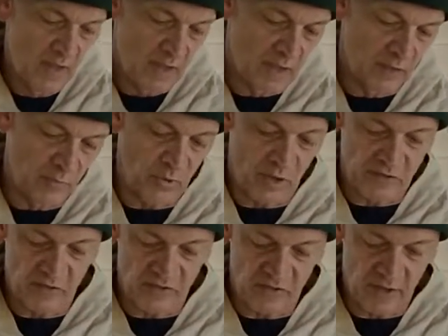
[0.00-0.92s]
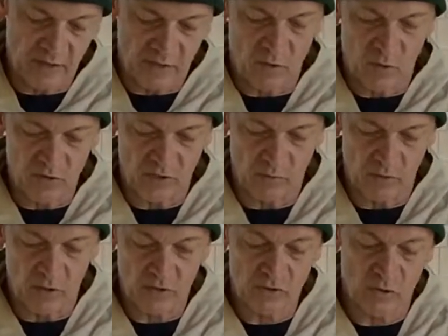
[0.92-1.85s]
In the process of that, of course, they would
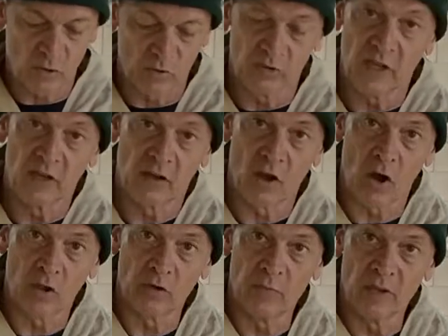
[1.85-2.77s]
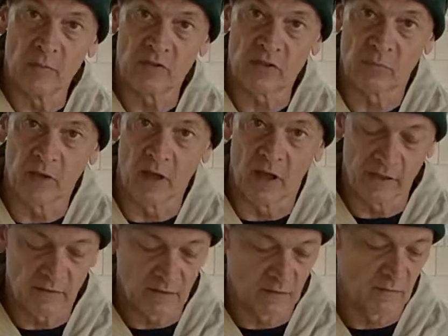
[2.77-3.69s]
also need a collar beam of some
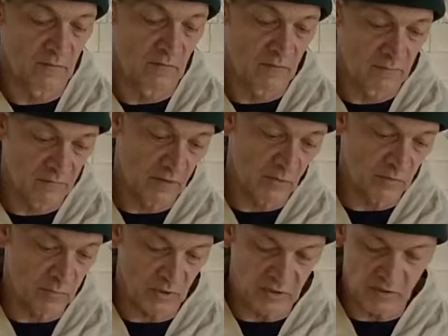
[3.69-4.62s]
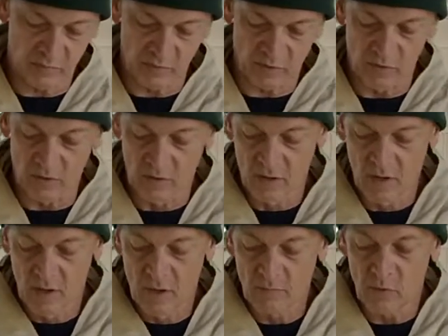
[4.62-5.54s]
kind. That was pretty typical.
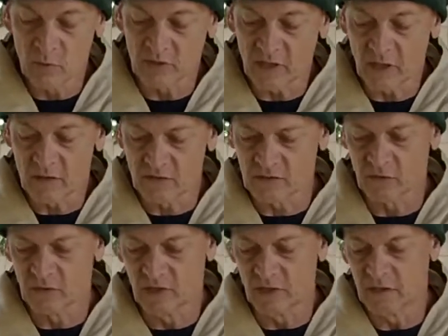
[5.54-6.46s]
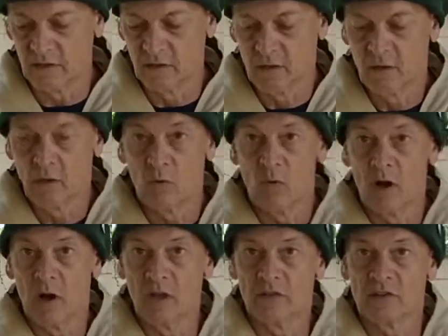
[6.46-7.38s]
But what they also did
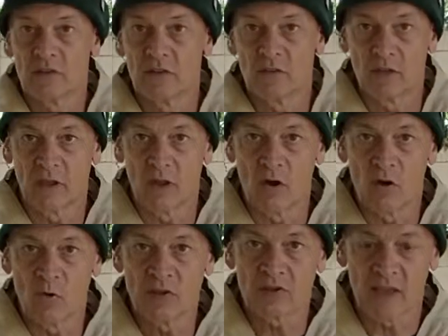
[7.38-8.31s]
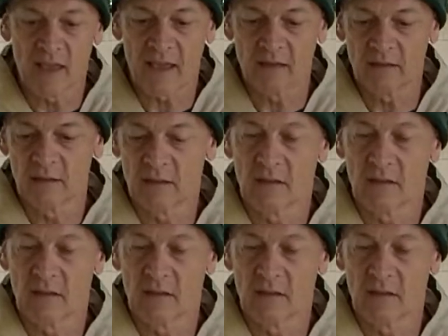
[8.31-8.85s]
was they always added